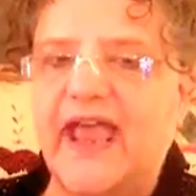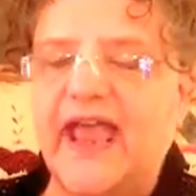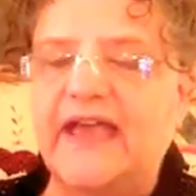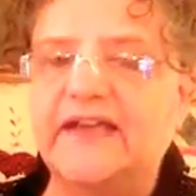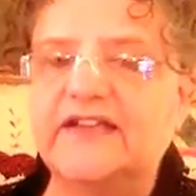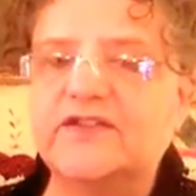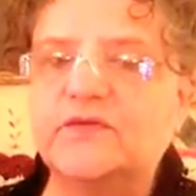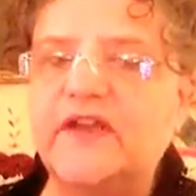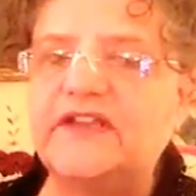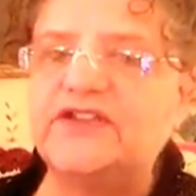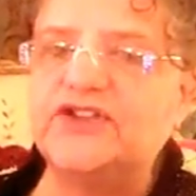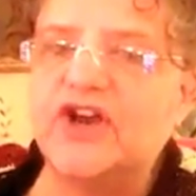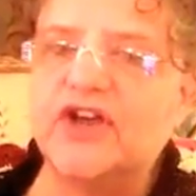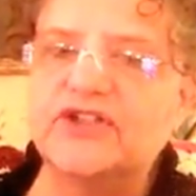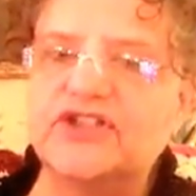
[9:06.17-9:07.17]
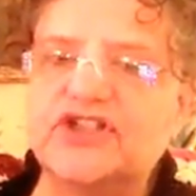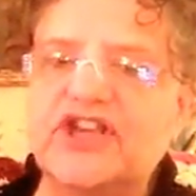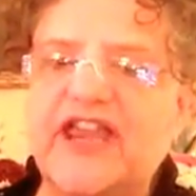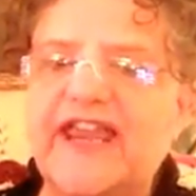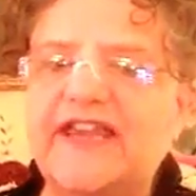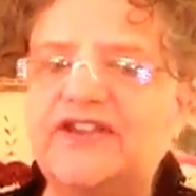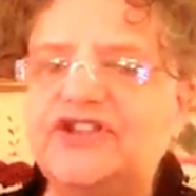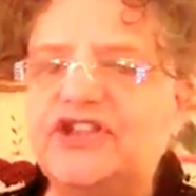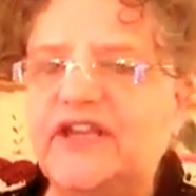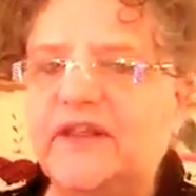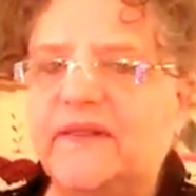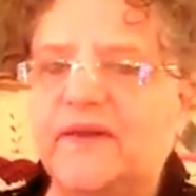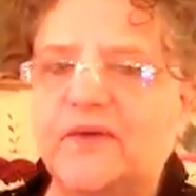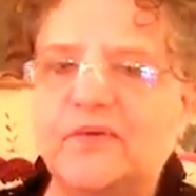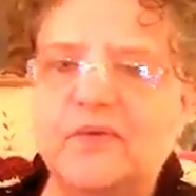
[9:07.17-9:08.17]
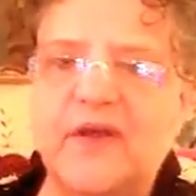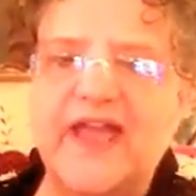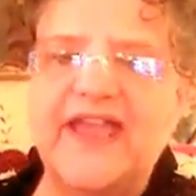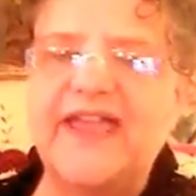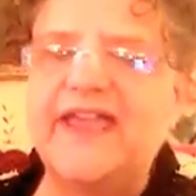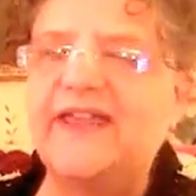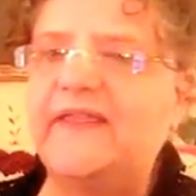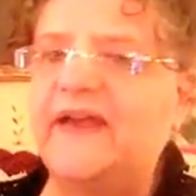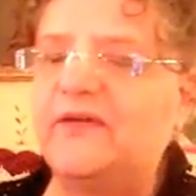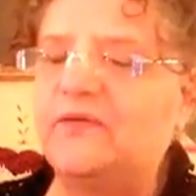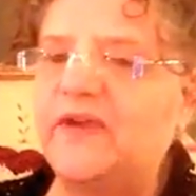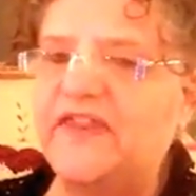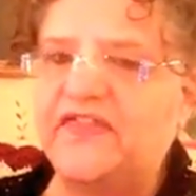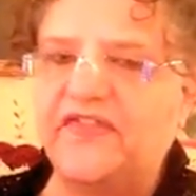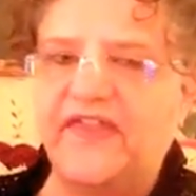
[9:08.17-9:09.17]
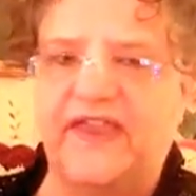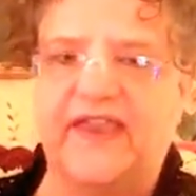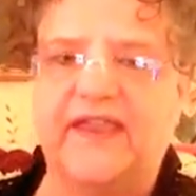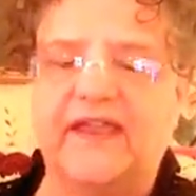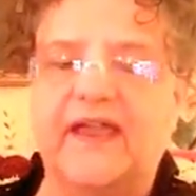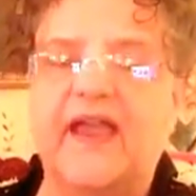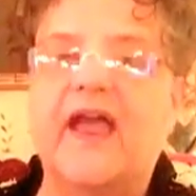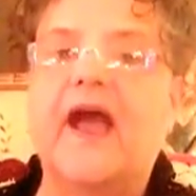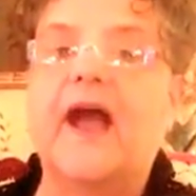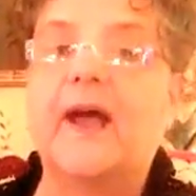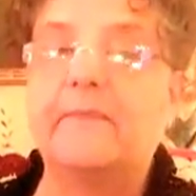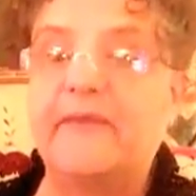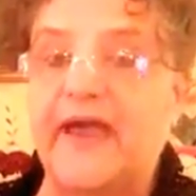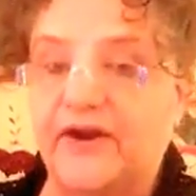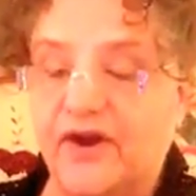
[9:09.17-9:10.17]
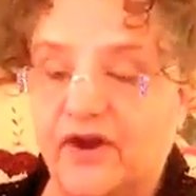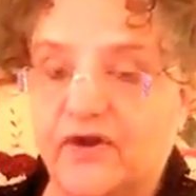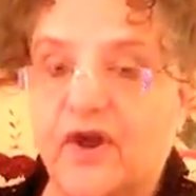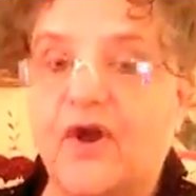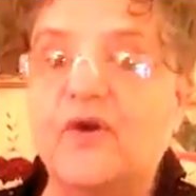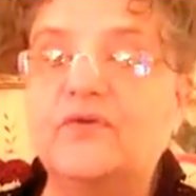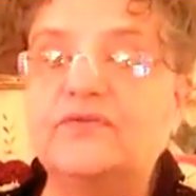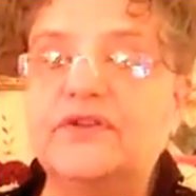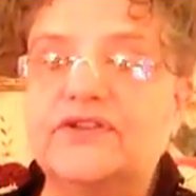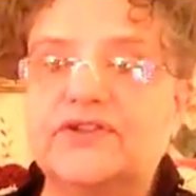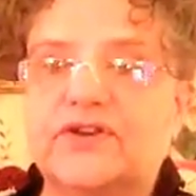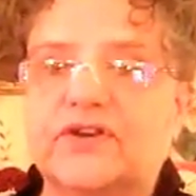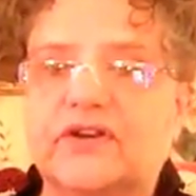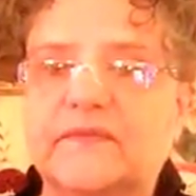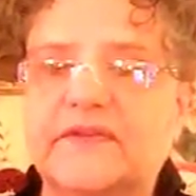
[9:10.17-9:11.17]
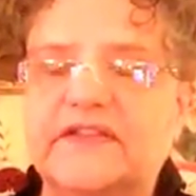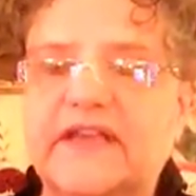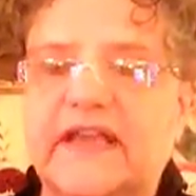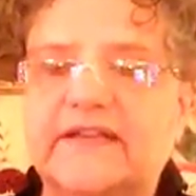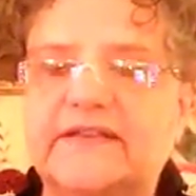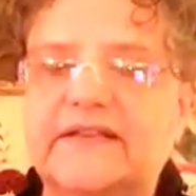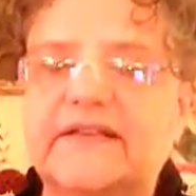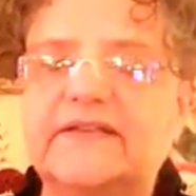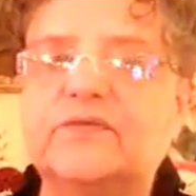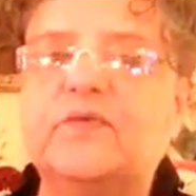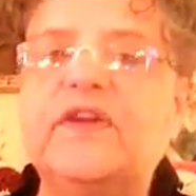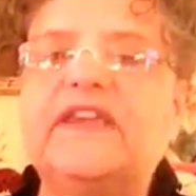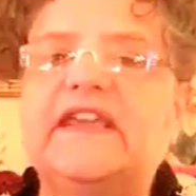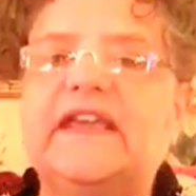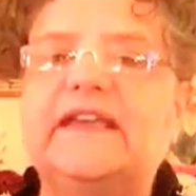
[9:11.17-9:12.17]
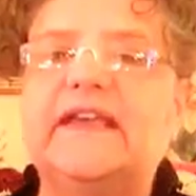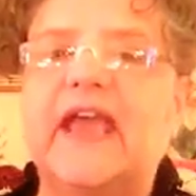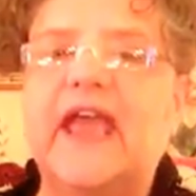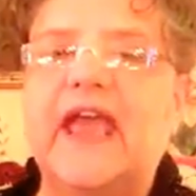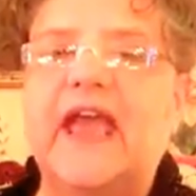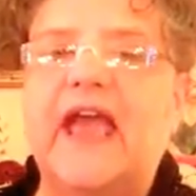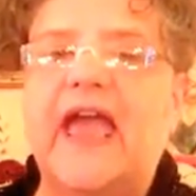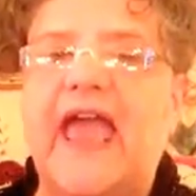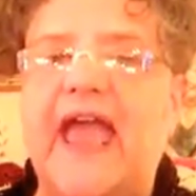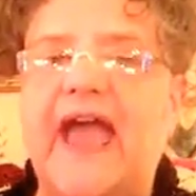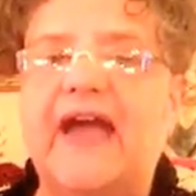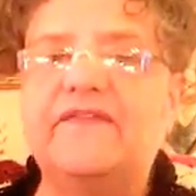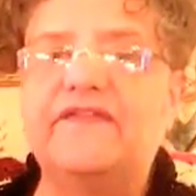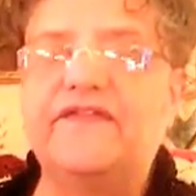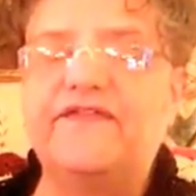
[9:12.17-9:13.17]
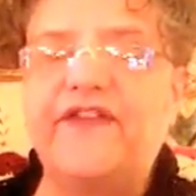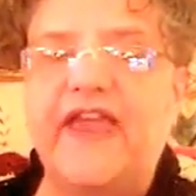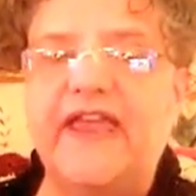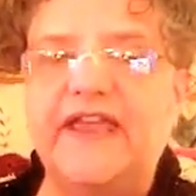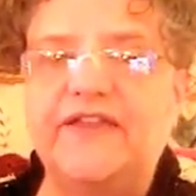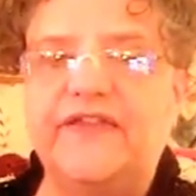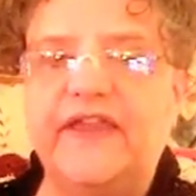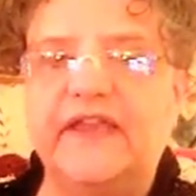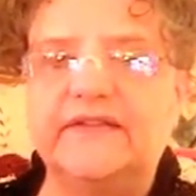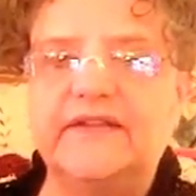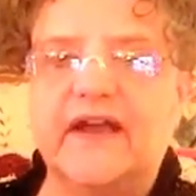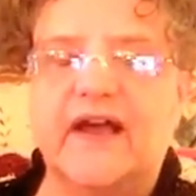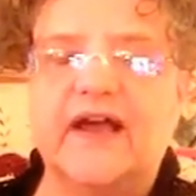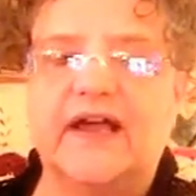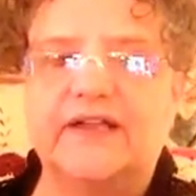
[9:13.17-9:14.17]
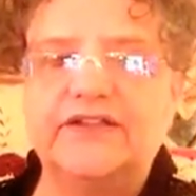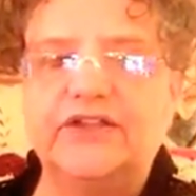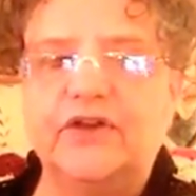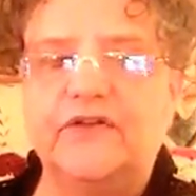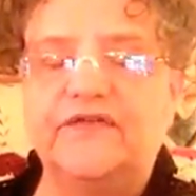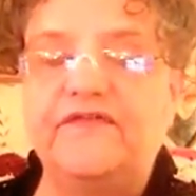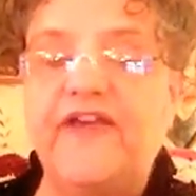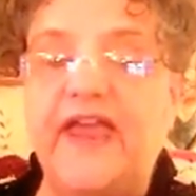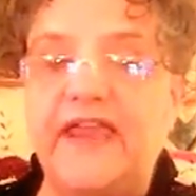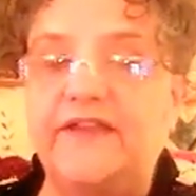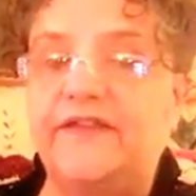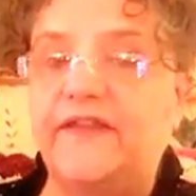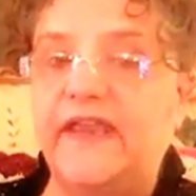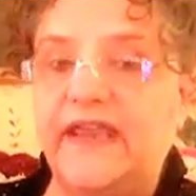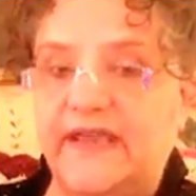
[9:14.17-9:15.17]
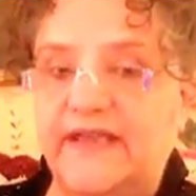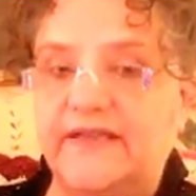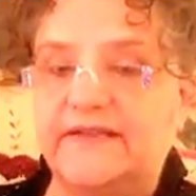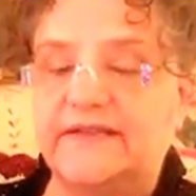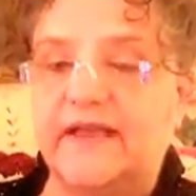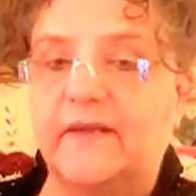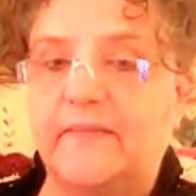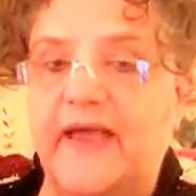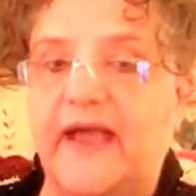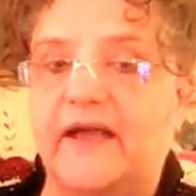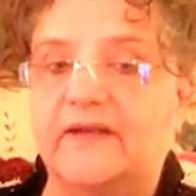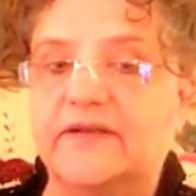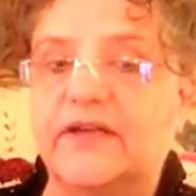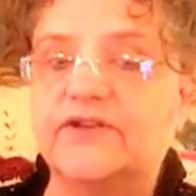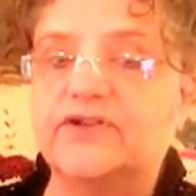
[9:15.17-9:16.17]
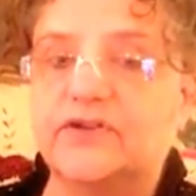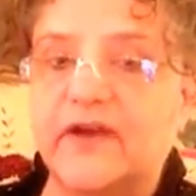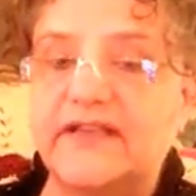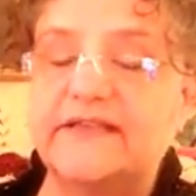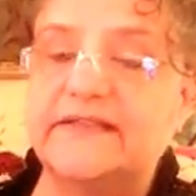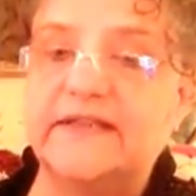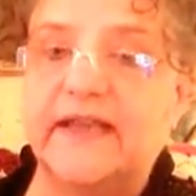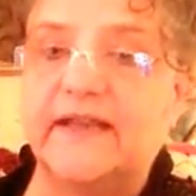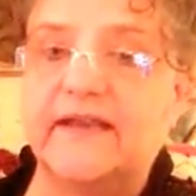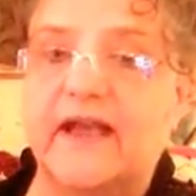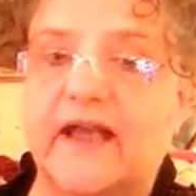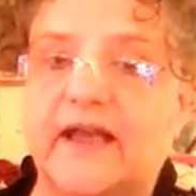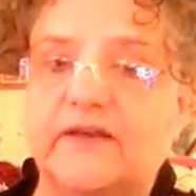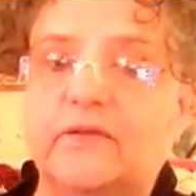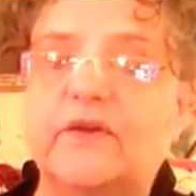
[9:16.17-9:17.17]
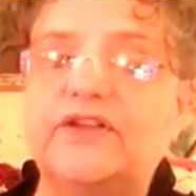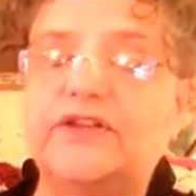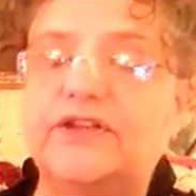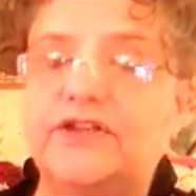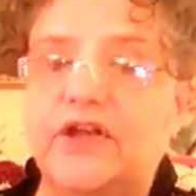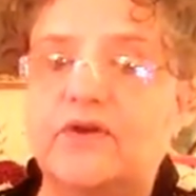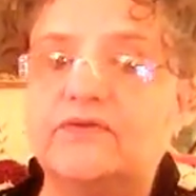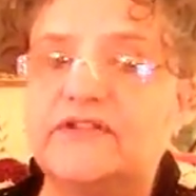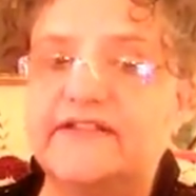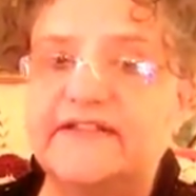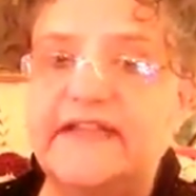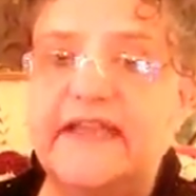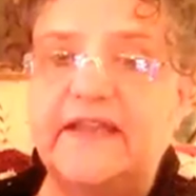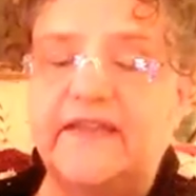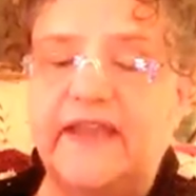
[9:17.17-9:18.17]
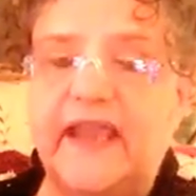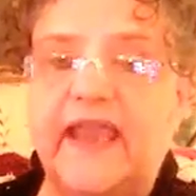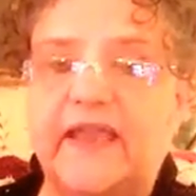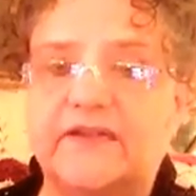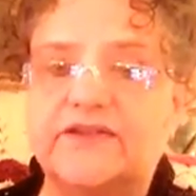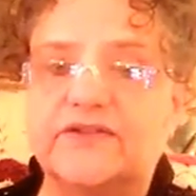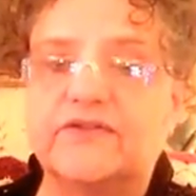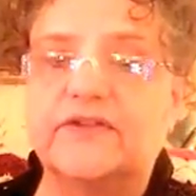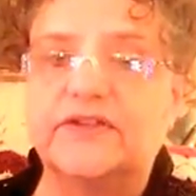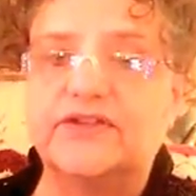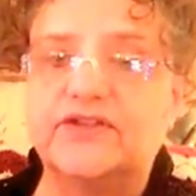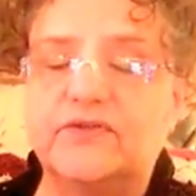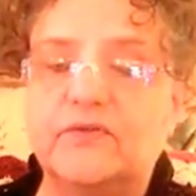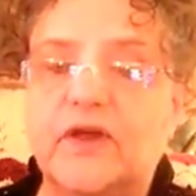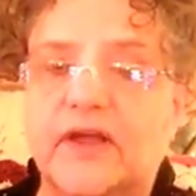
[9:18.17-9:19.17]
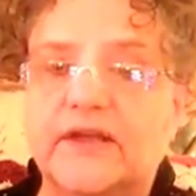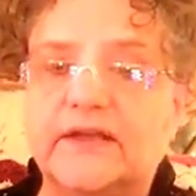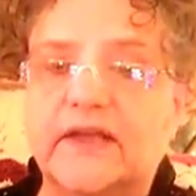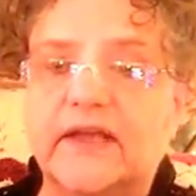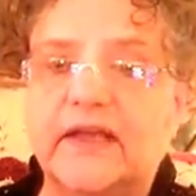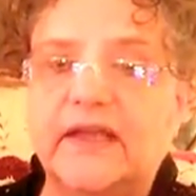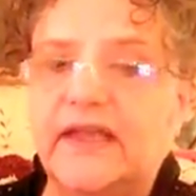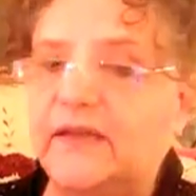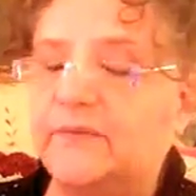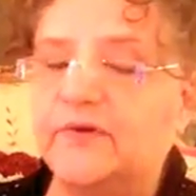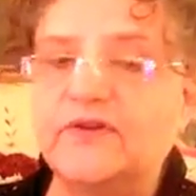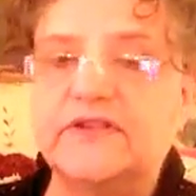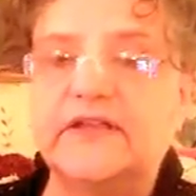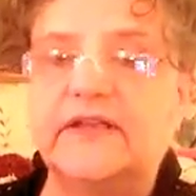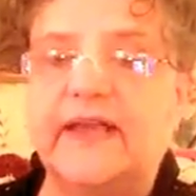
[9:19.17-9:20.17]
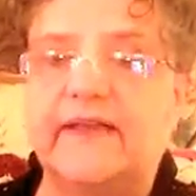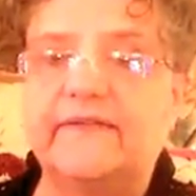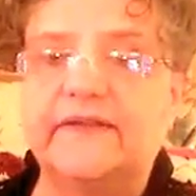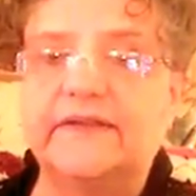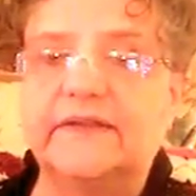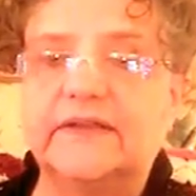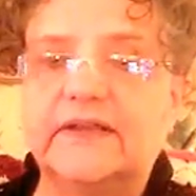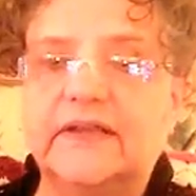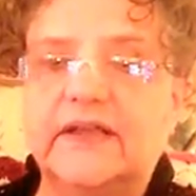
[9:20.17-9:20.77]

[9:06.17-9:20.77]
And as we start changing the way that we think about our own circumstances, we can have faith in God. You know, faith is about trusting God when you don't see the answer that you want. Hebrews 11,